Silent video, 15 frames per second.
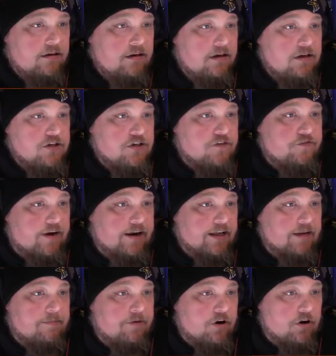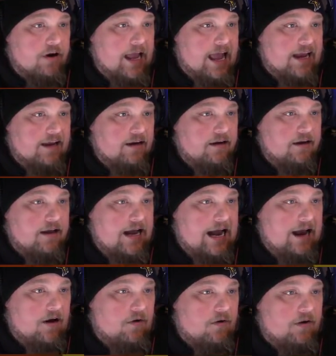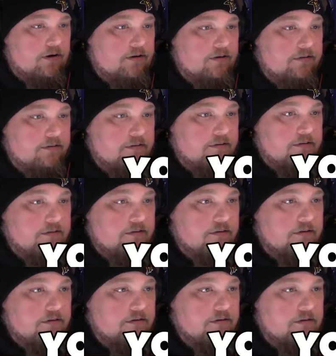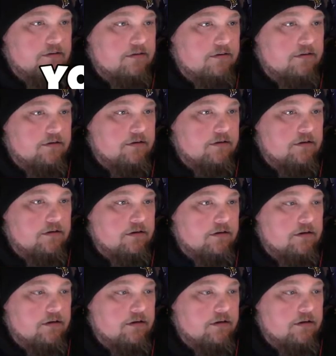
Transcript: Yeah. Just find a computer and hack it? How? You have a computer, dummy.